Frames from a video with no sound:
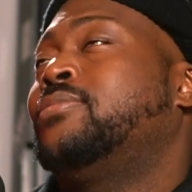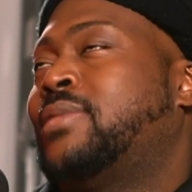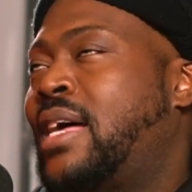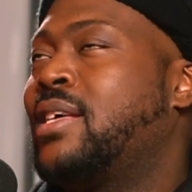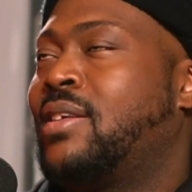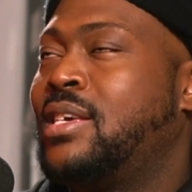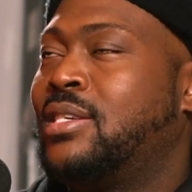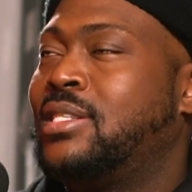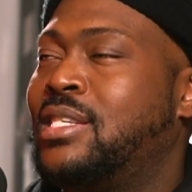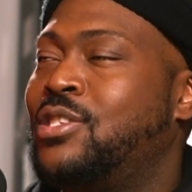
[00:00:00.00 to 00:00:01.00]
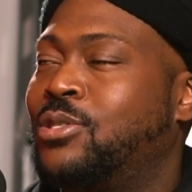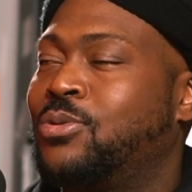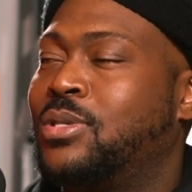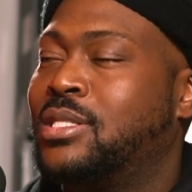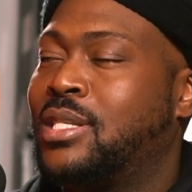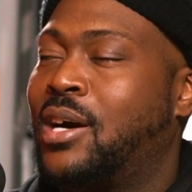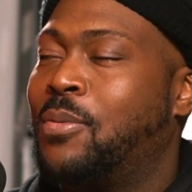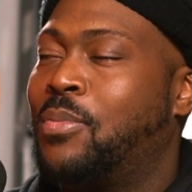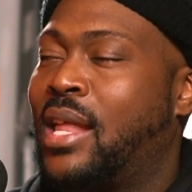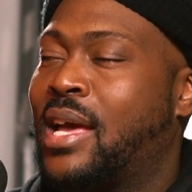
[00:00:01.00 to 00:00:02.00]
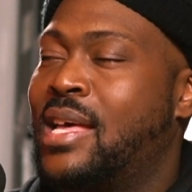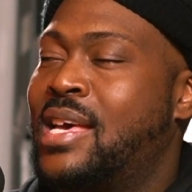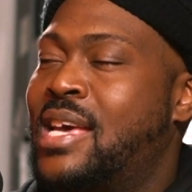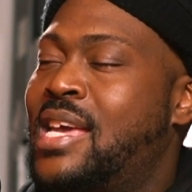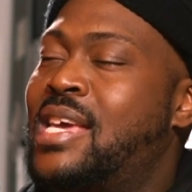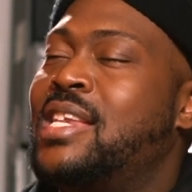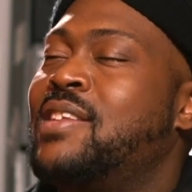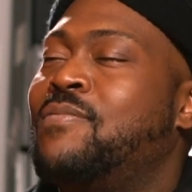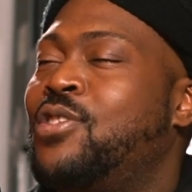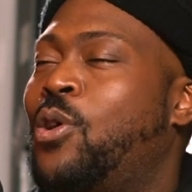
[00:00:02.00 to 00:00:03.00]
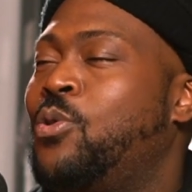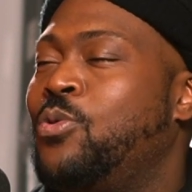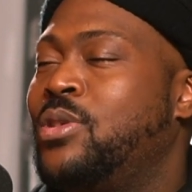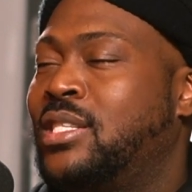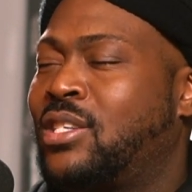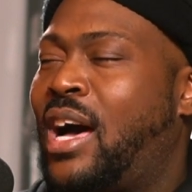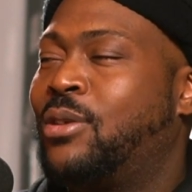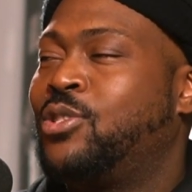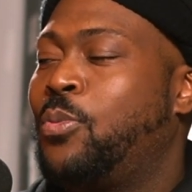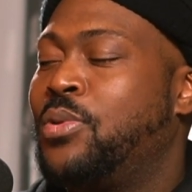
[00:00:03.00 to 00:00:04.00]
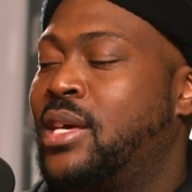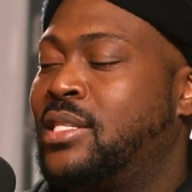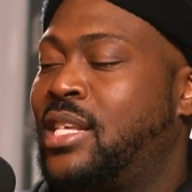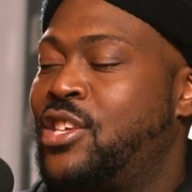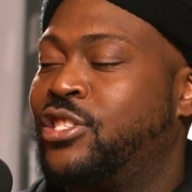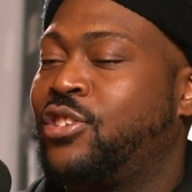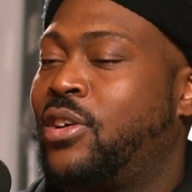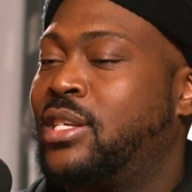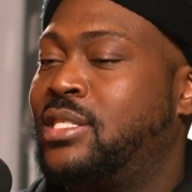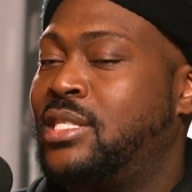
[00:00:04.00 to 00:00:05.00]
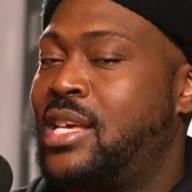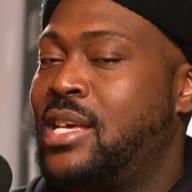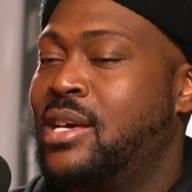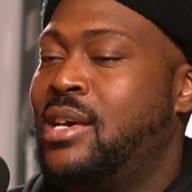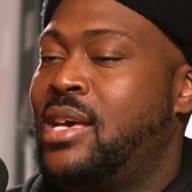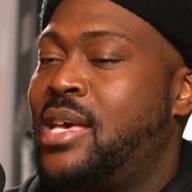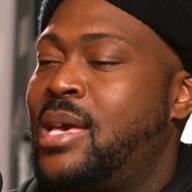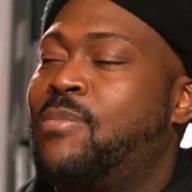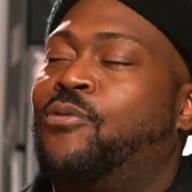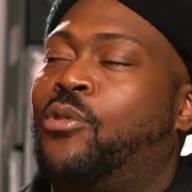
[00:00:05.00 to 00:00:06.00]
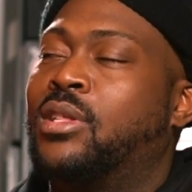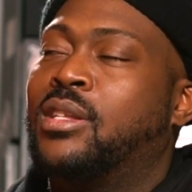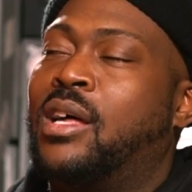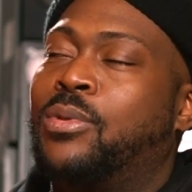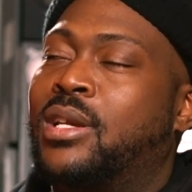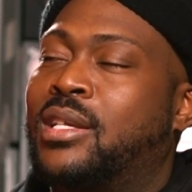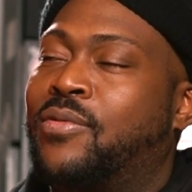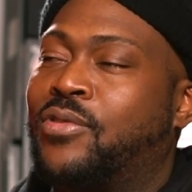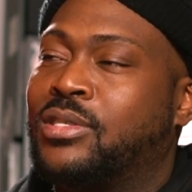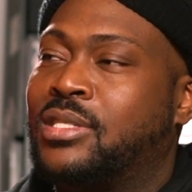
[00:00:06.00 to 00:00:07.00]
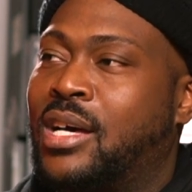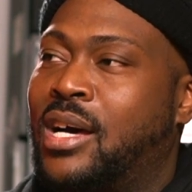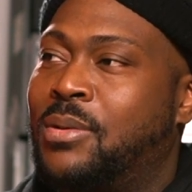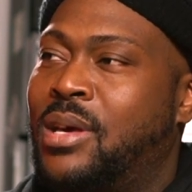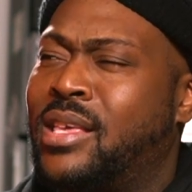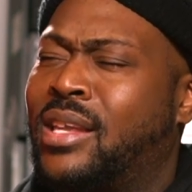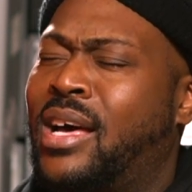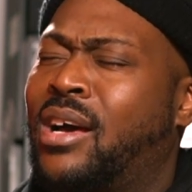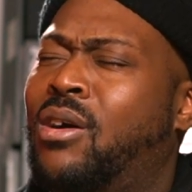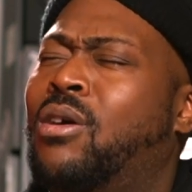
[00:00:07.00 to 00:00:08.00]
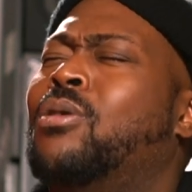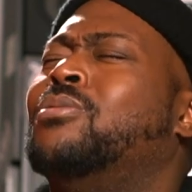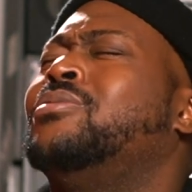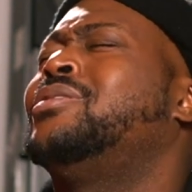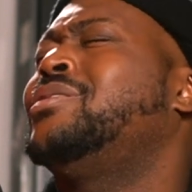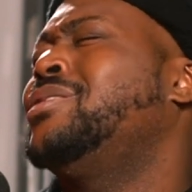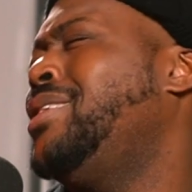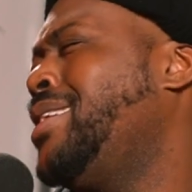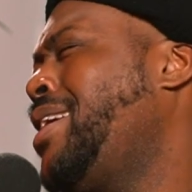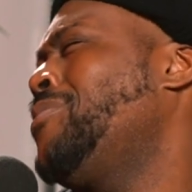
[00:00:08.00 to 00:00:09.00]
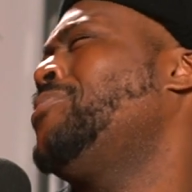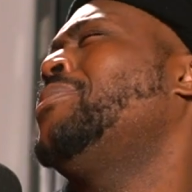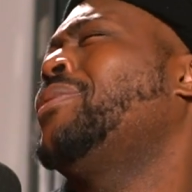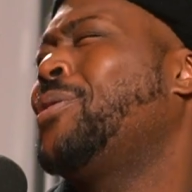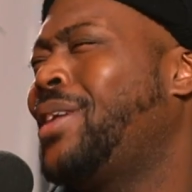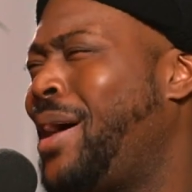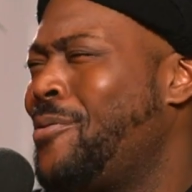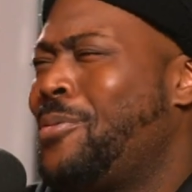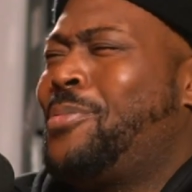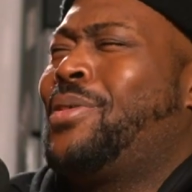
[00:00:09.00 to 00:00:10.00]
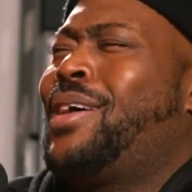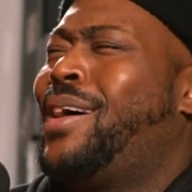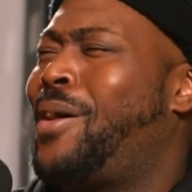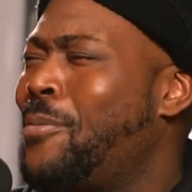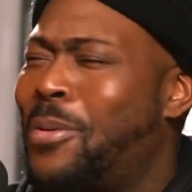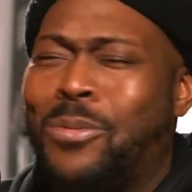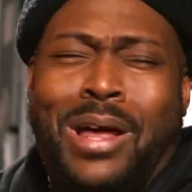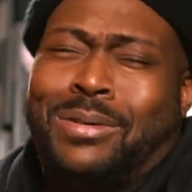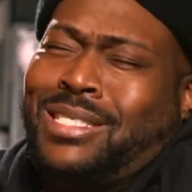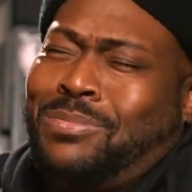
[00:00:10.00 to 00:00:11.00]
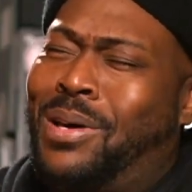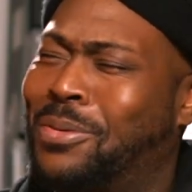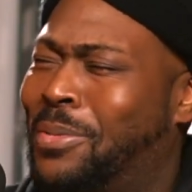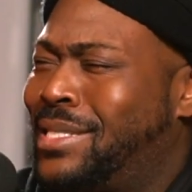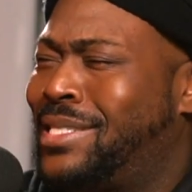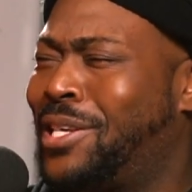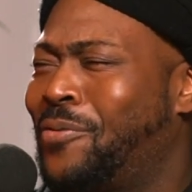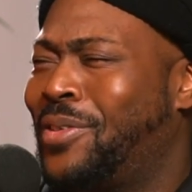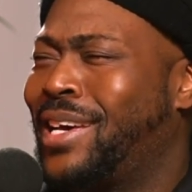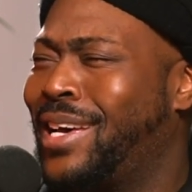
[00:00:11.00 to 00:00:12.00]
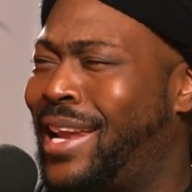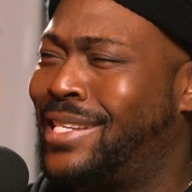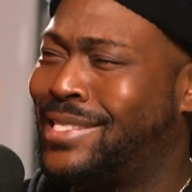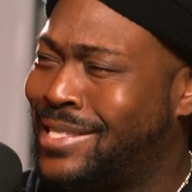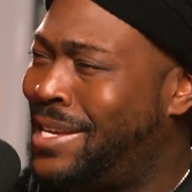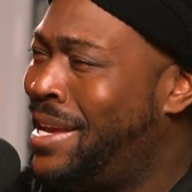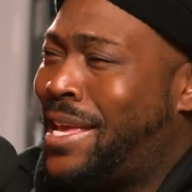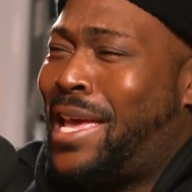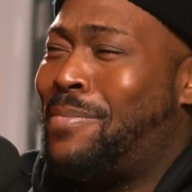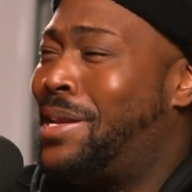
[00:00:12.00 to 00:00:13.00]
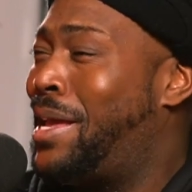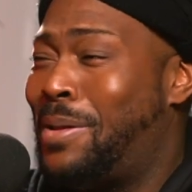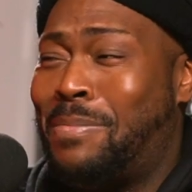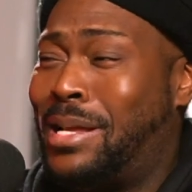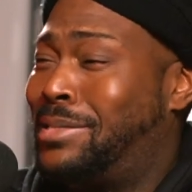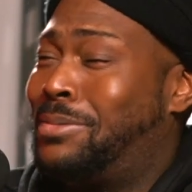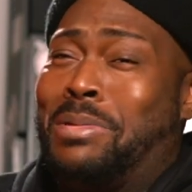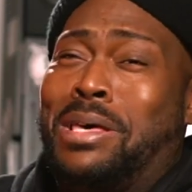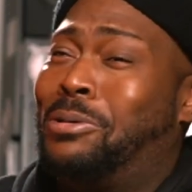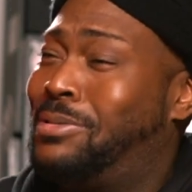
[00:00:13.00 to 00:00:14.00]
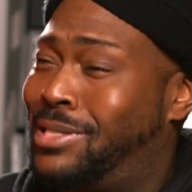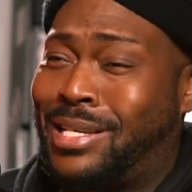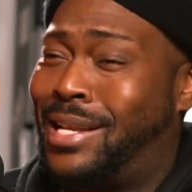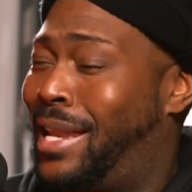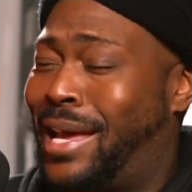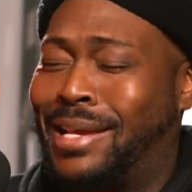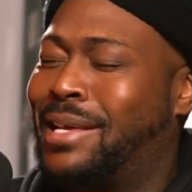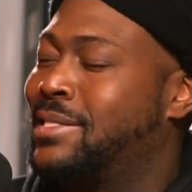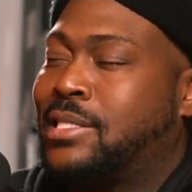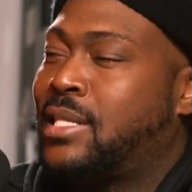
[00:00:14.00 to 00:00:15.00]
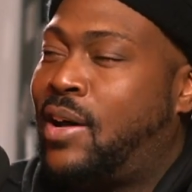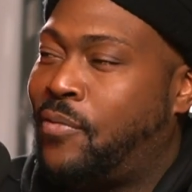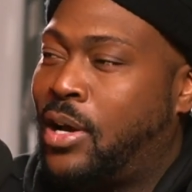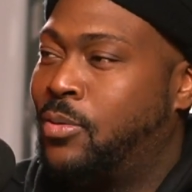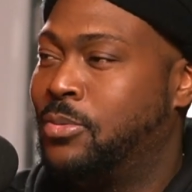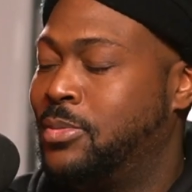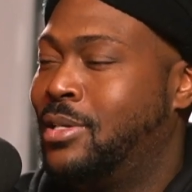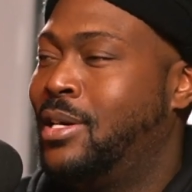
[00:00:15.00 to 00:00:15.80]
I think he knows who he is now, but like he didn't even know who he is or how dope he is, and you're starting to see him fall in love with it the first time, and you're like, oh shit, nigga, I remember that. I remember when I was smelling myself, nigga, and I just came in here and made some ill shit, and like niggas is not fucking with me,